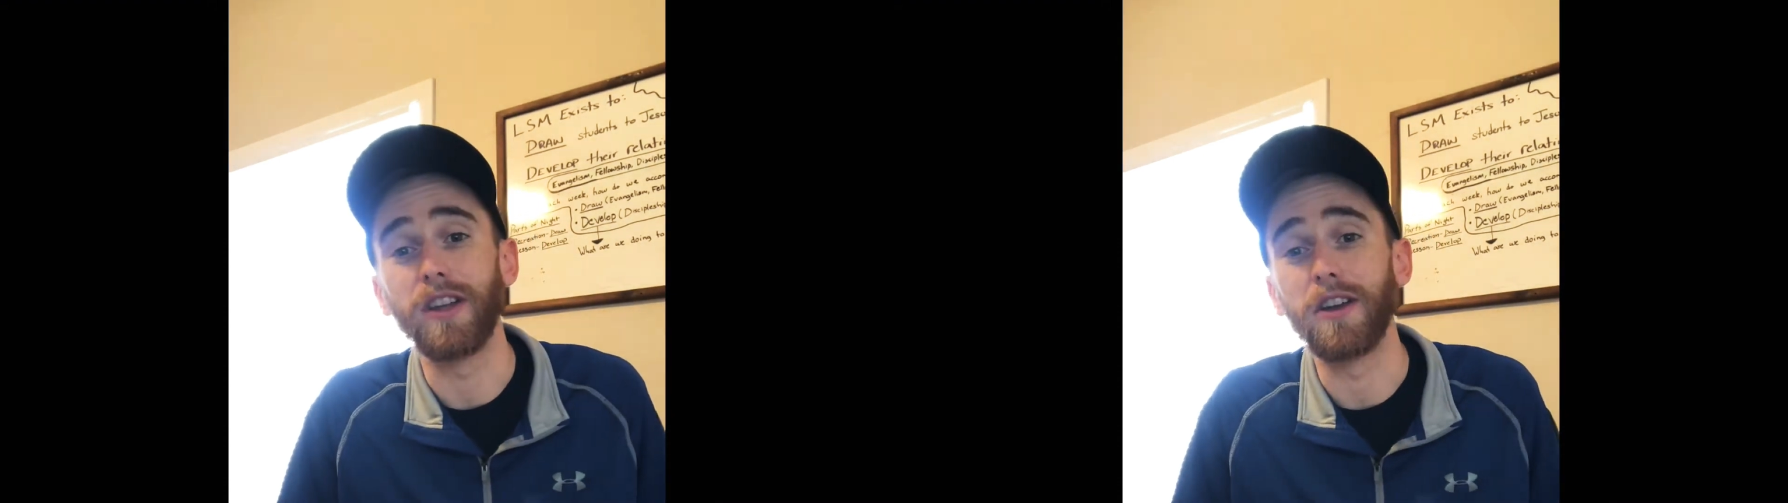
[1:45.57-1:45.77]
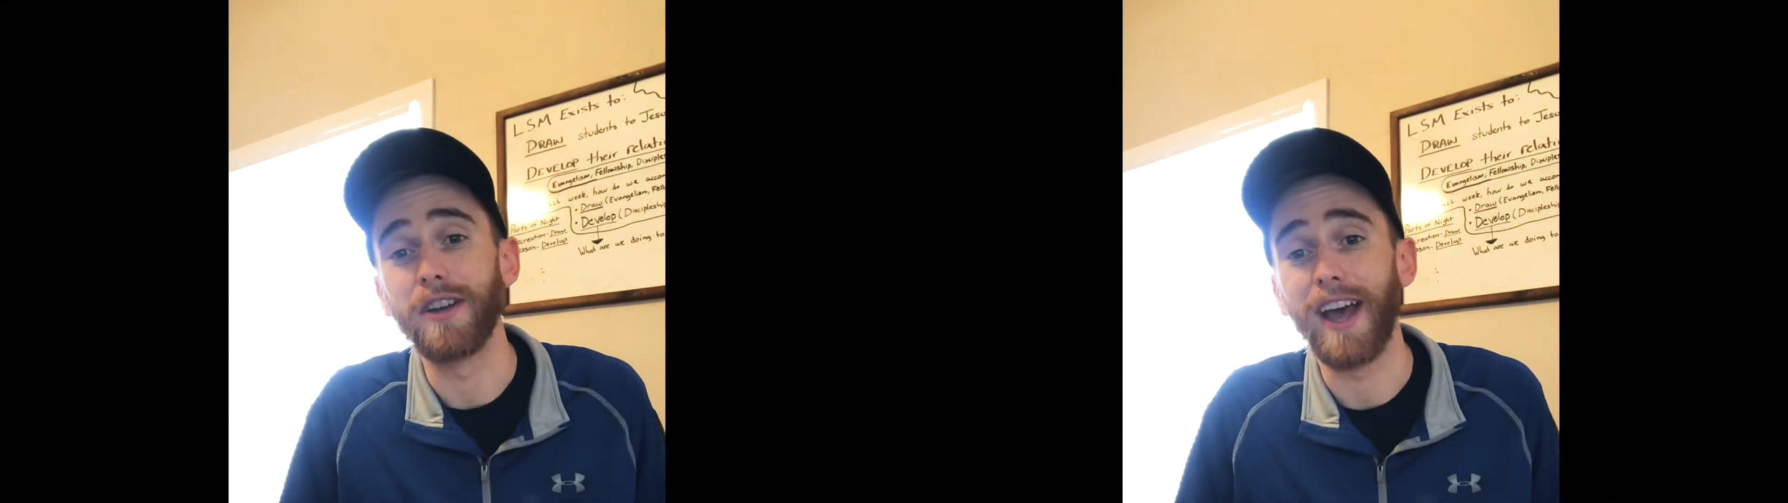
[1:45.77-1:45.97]

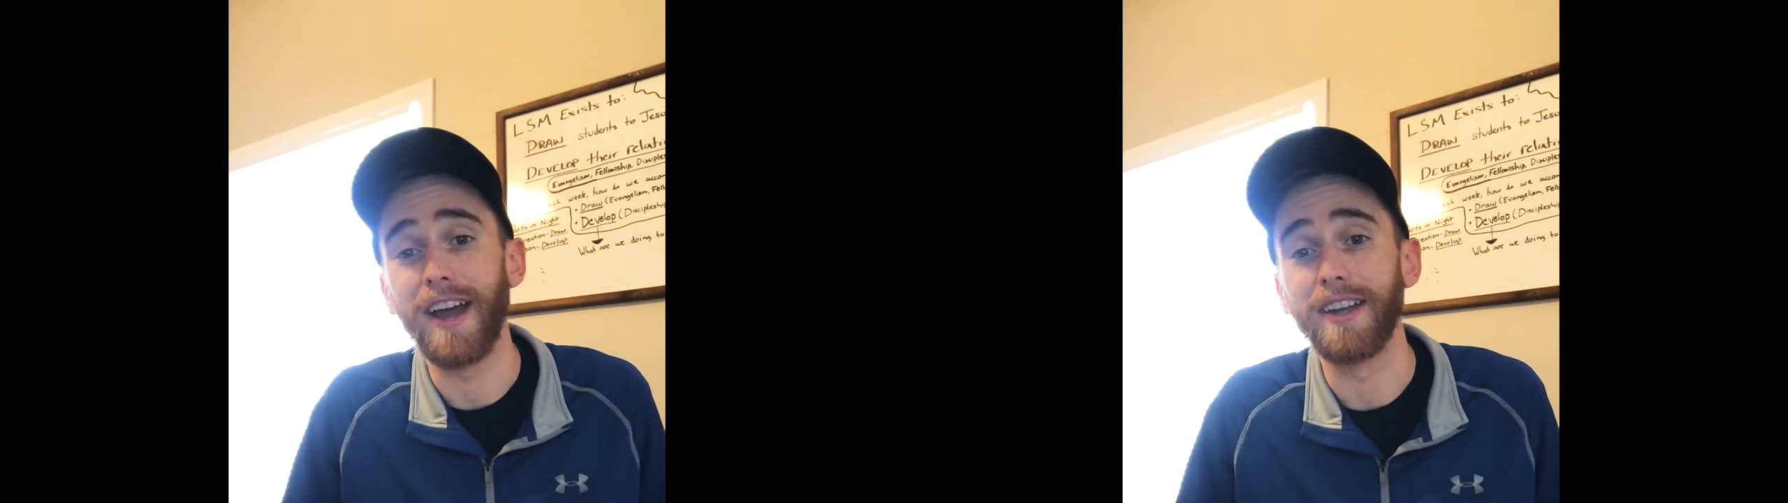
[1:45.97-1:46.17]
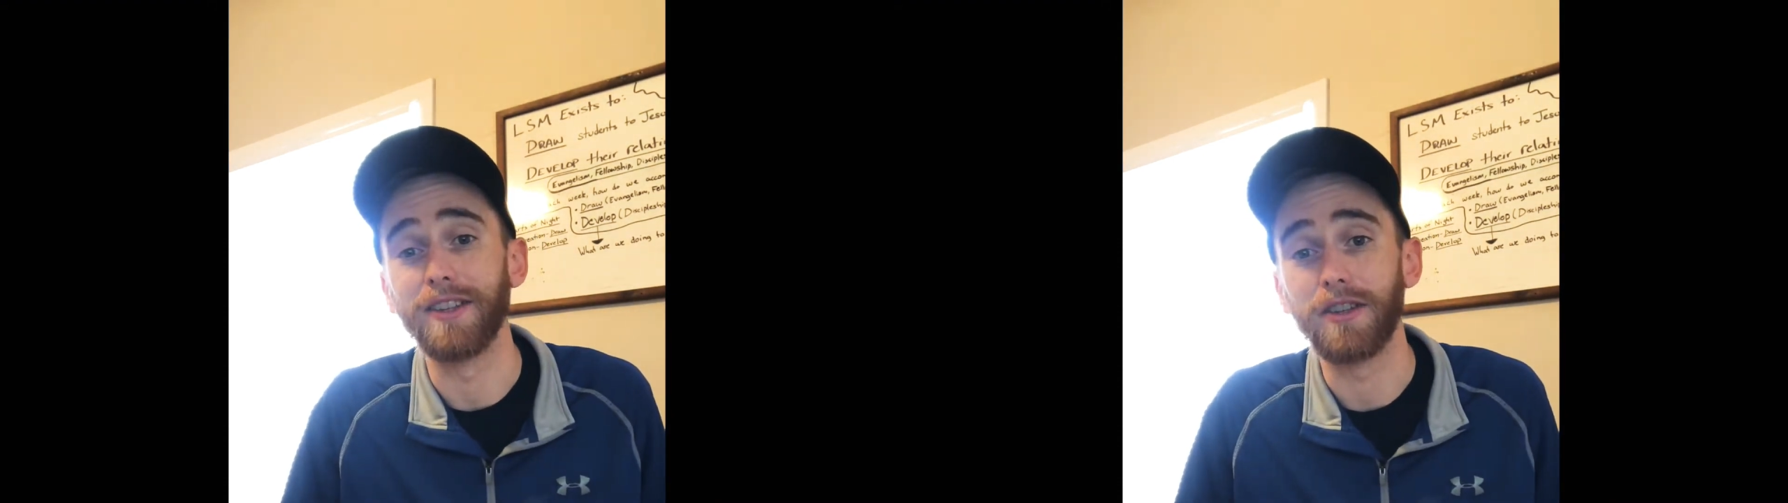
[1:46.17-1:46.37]
that your
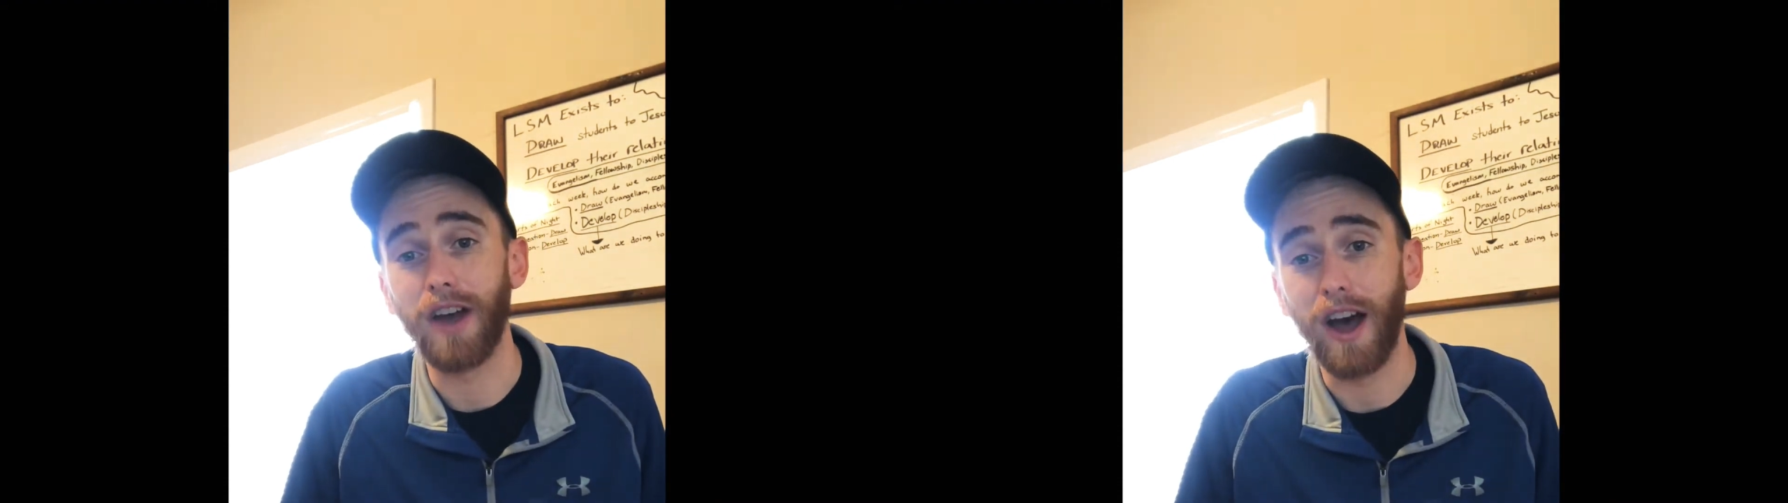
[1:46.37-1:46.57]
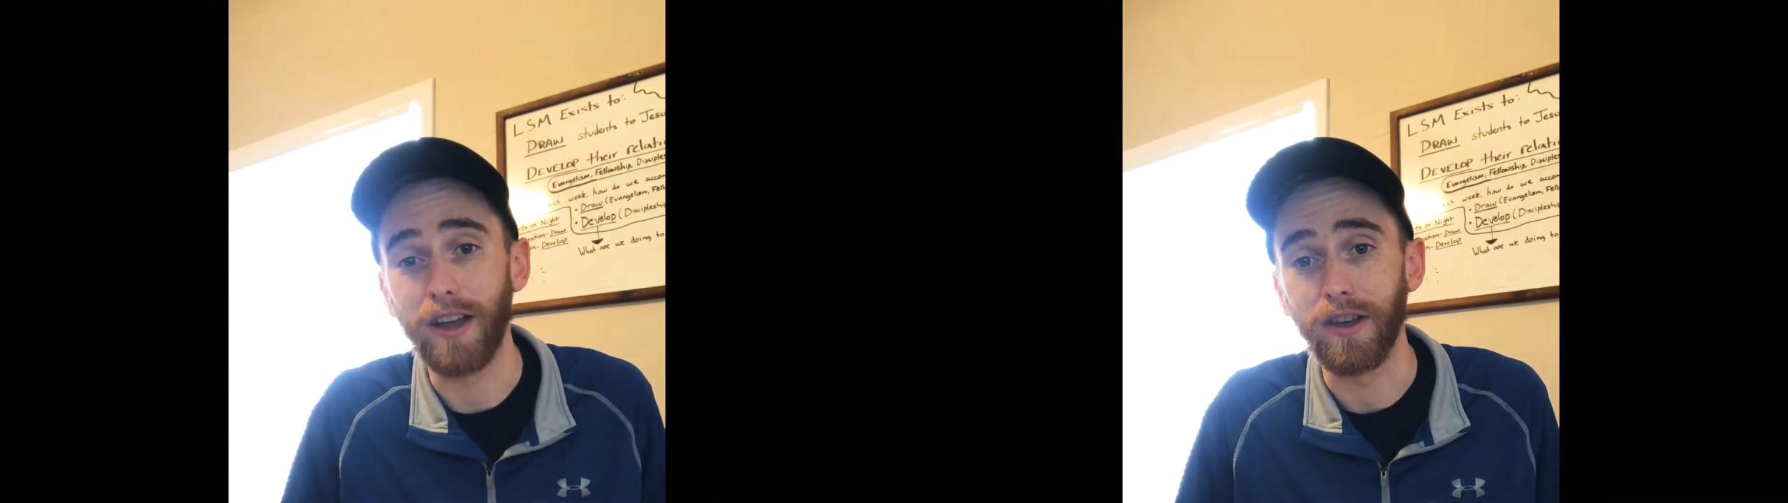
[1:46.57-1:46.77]
dad has
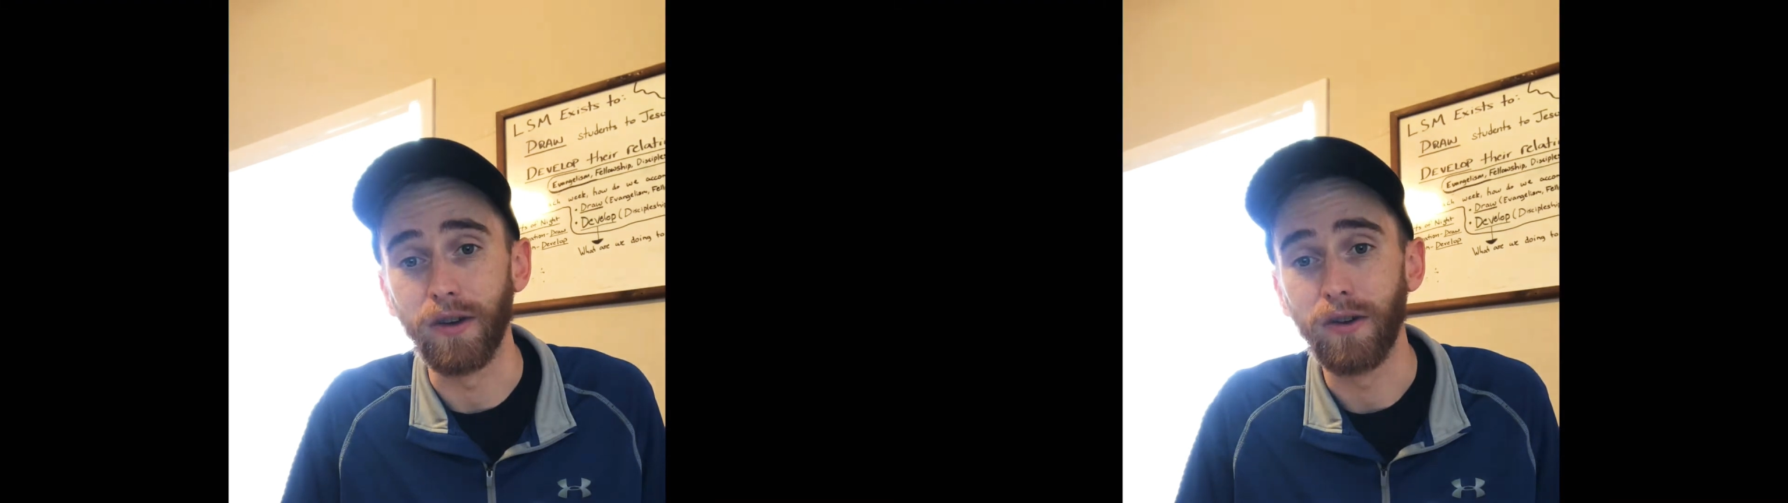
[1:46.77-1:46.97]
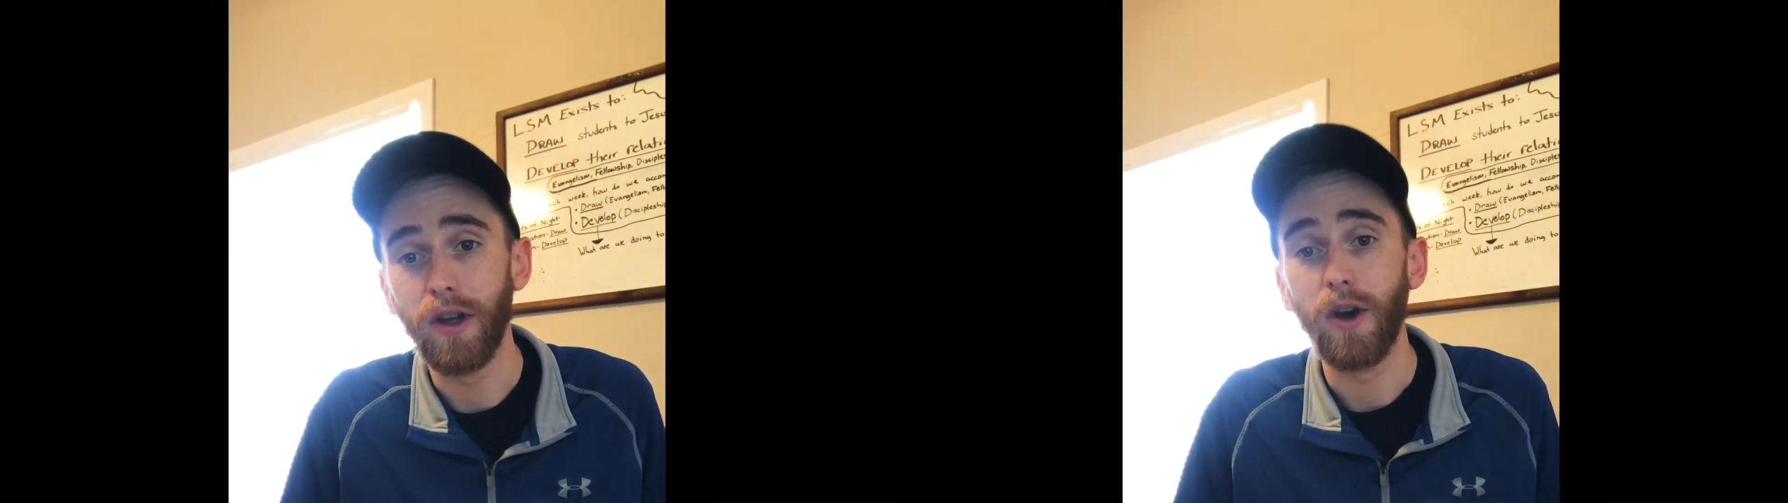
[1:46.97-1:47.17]
taught you,